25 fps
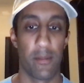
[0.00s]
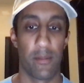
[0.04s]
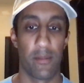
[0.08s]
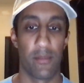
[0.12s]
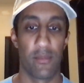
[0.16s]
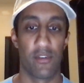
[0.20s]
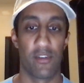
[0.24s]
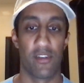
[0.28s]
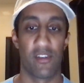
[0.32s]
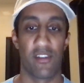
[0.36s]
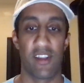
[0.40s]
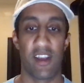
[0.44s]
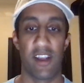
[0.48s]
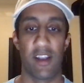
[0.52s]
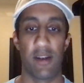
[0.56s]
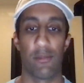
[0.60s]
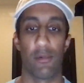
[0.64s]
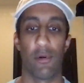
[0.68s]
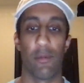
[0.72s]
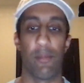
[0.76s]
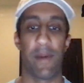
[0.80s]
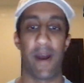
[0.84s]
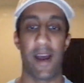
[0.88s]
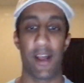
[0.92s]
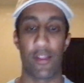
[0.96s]

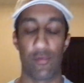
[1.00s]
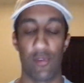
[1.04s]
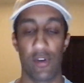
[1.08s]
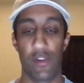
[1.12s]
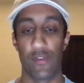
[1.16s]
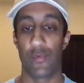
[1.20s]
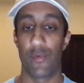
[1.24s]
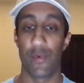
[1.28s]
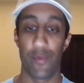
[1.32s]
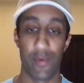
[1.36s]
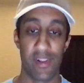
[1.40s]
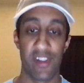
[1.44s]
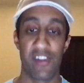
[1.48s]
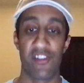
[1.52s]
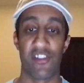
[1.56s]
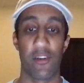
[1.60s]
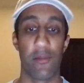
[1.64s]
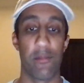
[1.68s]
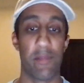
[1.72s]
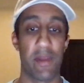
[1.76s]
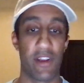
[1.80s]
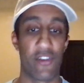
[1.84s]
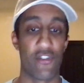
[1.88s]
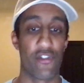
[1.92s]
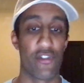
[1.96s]
sustainable pathways, we really should
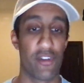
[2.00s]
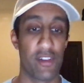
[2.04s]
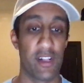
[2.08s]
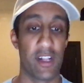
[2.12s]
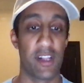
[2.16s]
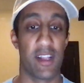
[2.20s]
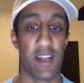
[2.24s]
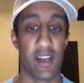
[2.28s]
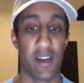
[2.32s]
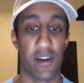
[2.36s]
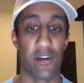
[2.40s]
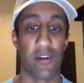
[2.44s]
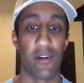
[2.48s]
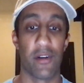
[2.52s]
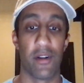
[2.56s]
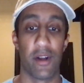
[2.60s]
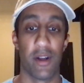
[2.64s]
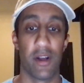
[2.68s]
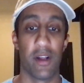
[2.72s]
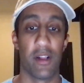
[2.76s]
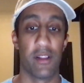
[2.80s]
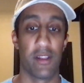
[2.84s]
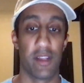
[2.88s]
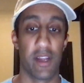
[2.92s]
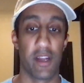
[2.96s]
make sure that
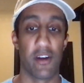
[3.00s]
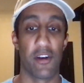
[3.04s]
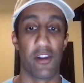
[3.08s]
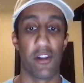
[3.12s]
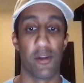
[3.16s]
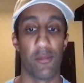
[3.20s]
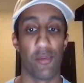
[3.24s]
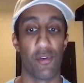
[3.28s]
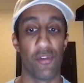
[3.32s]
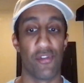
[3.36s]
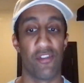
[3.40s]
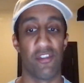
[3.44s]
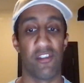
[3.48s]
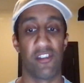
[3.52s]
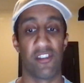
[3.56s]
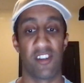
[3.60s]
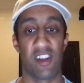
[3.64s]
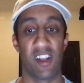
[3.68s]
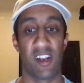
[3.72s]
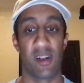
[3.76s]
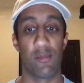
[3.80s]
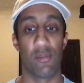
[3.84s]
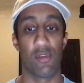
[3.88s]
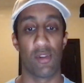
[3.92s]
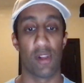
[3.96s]
they are the most
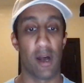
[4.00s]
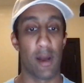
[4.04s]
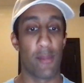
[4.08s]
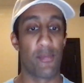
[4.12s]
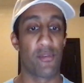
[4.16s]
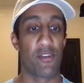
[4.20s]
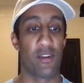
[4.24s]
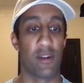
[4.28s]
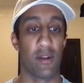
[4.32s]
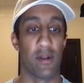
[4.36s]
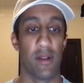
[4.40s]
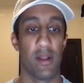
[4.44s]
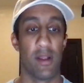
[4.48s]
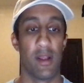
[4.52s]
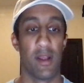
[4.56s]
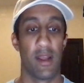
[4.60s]
sustainable option.